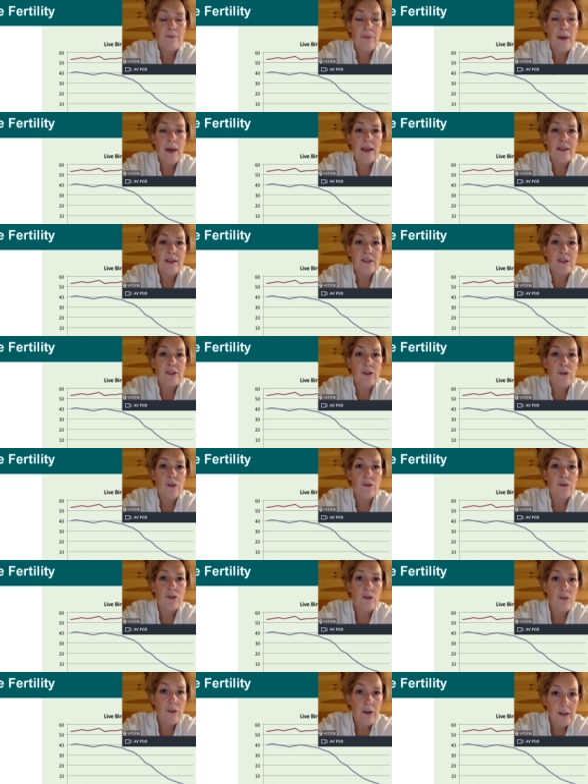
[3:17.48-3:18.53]
Based
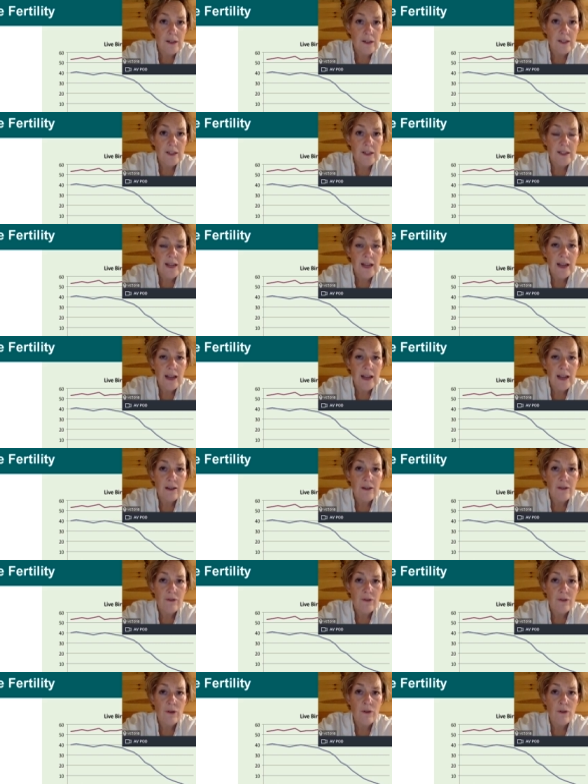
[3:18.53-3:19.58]
on your
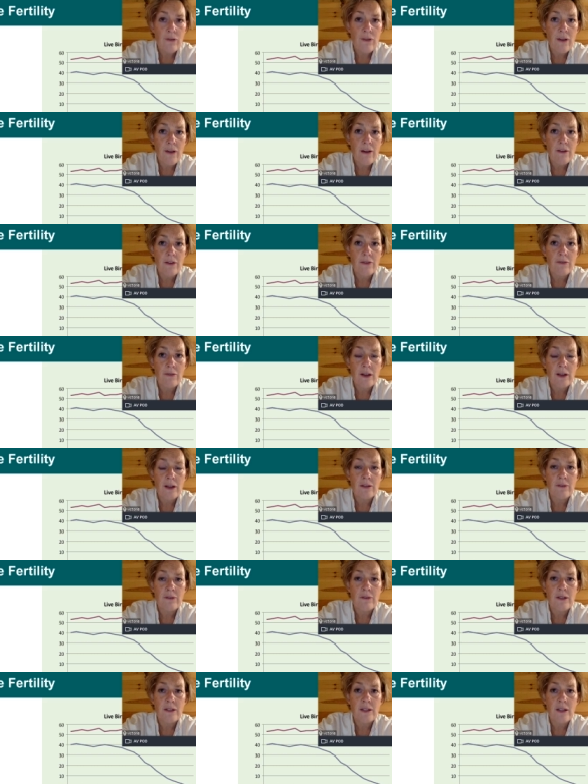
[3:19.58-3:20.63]
understanding of your ovarian
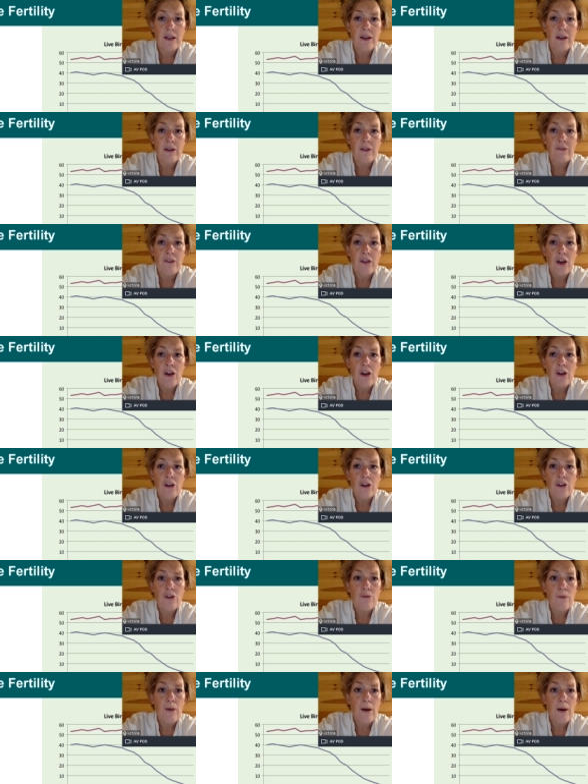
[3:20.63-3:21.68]
reserve,
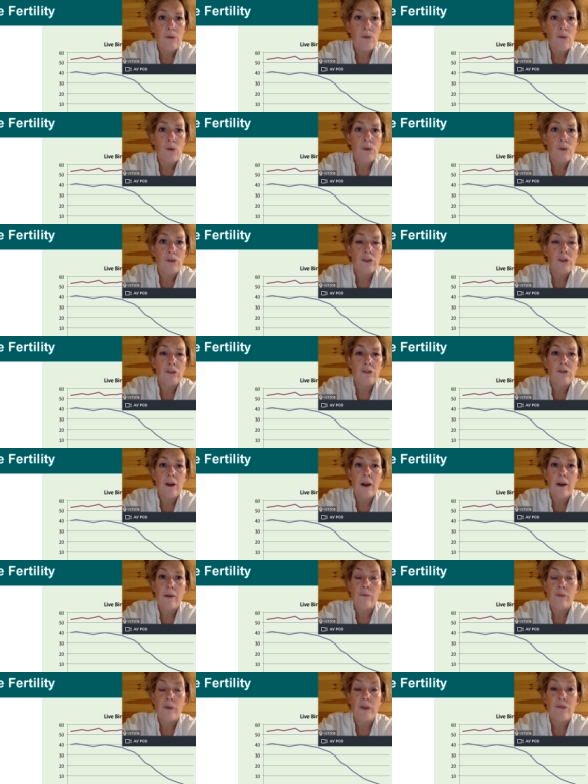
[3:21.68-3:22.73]
you might want to
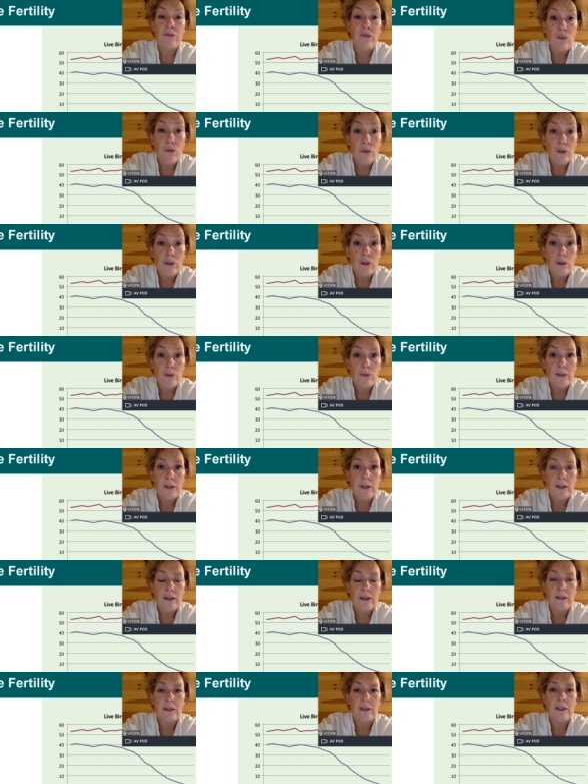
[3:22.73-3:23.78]
try and bring forward your
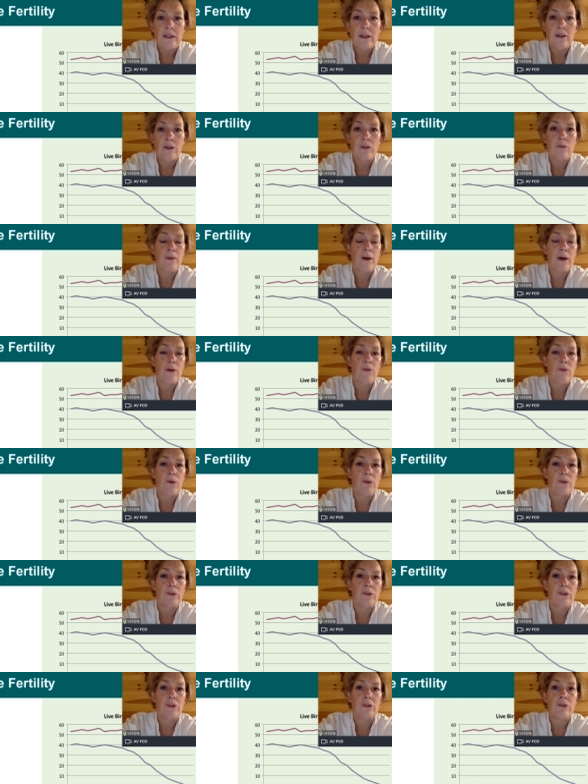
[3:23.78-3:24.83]
maternity. You might
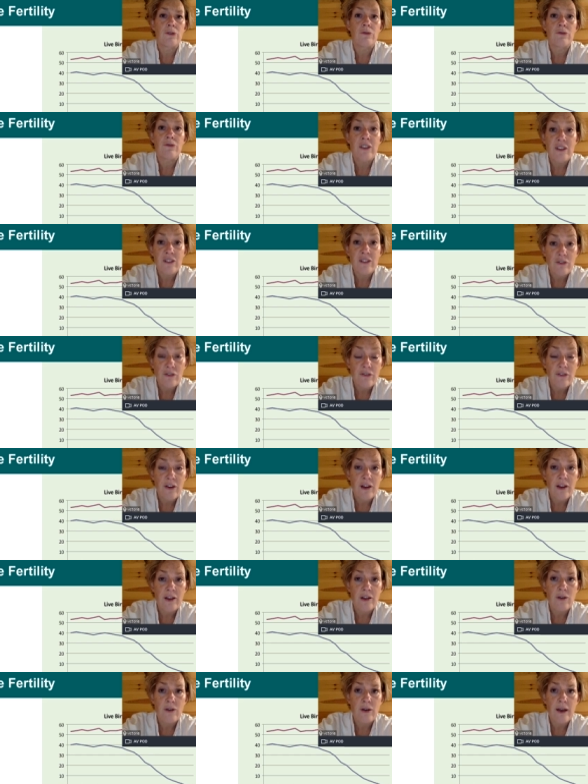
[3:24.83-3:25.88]
want to vitrify
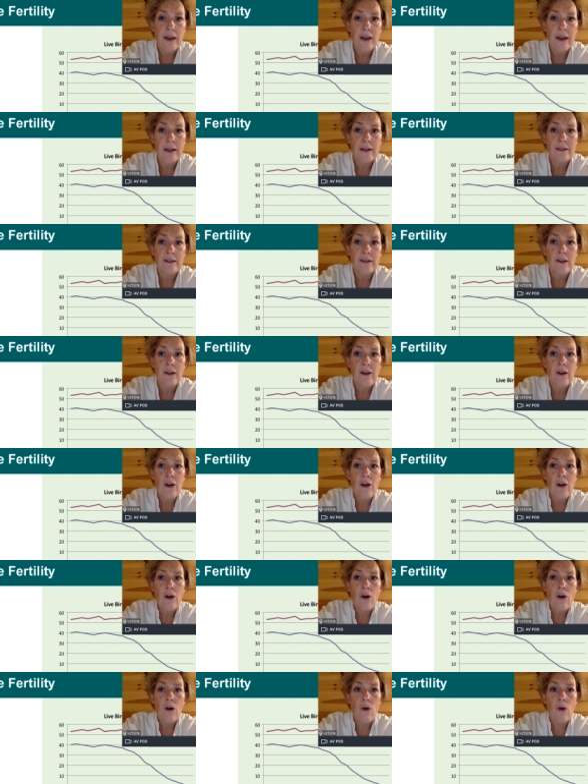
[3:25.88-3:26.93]
your eggs,
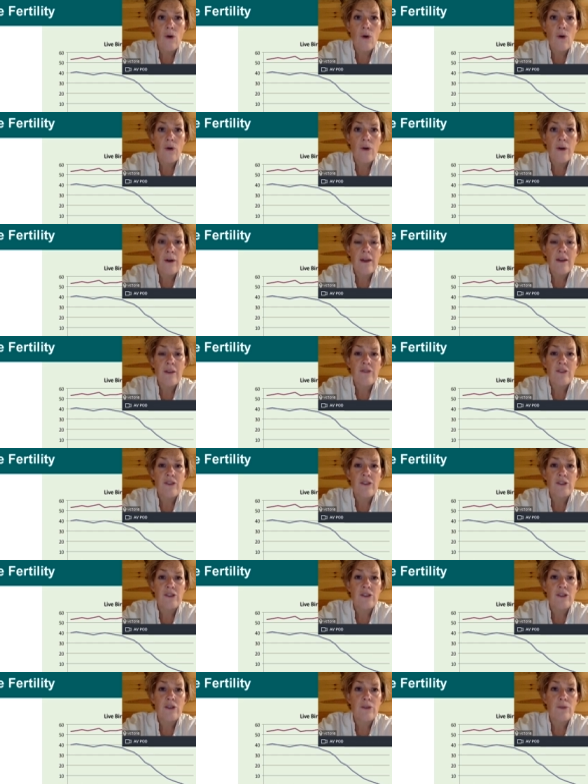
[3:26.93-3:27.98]
or even
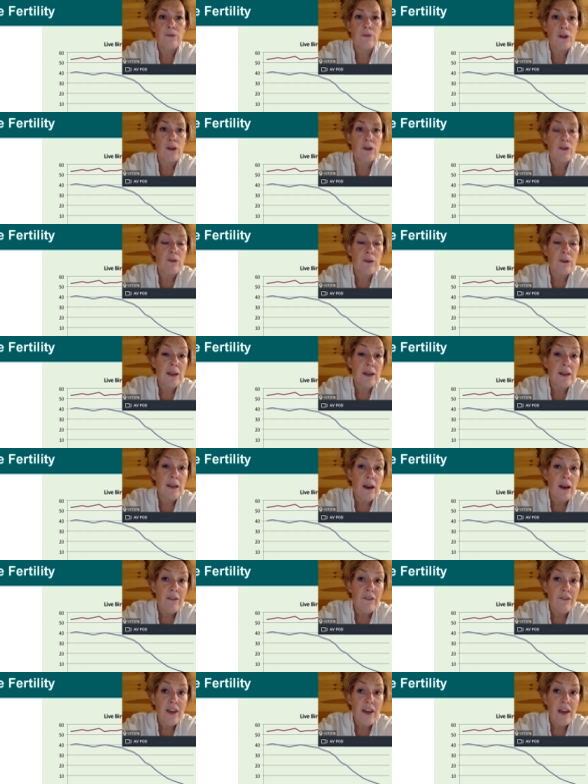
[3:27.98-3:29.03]
assume that you need
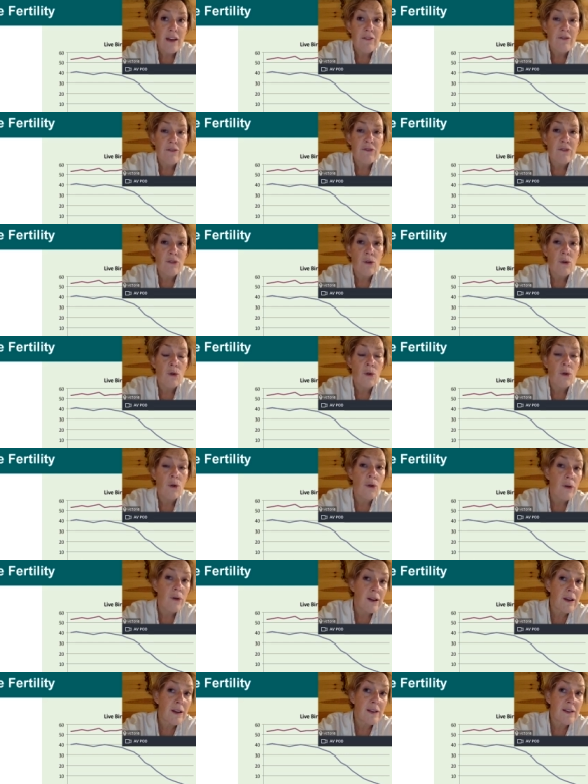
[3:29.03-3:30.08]
I V F or
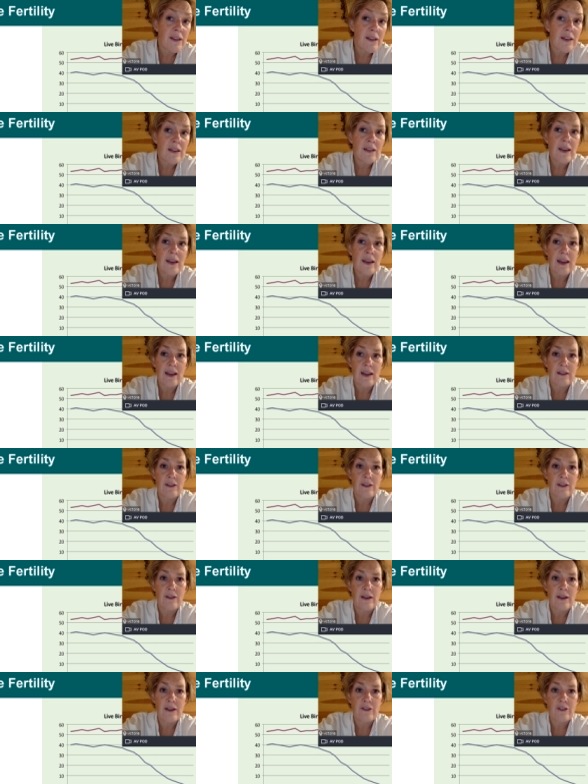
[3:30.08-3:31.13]
indeed egg
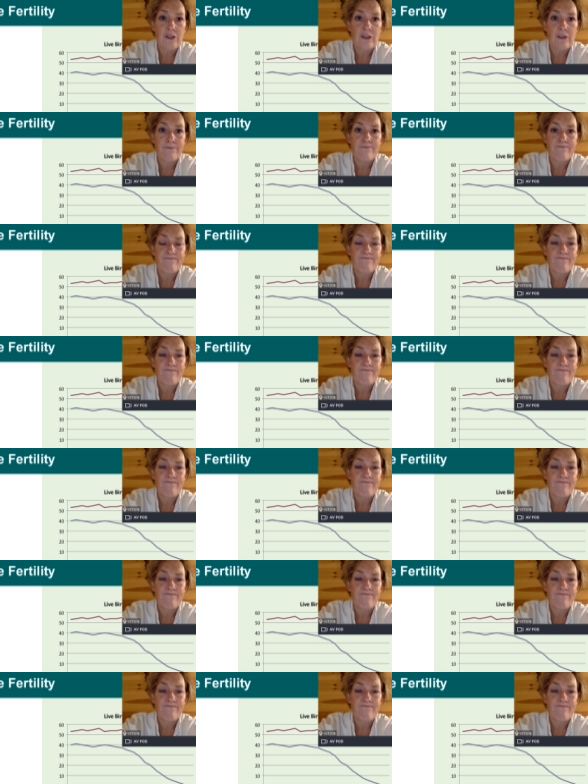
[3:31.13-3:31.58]
donation.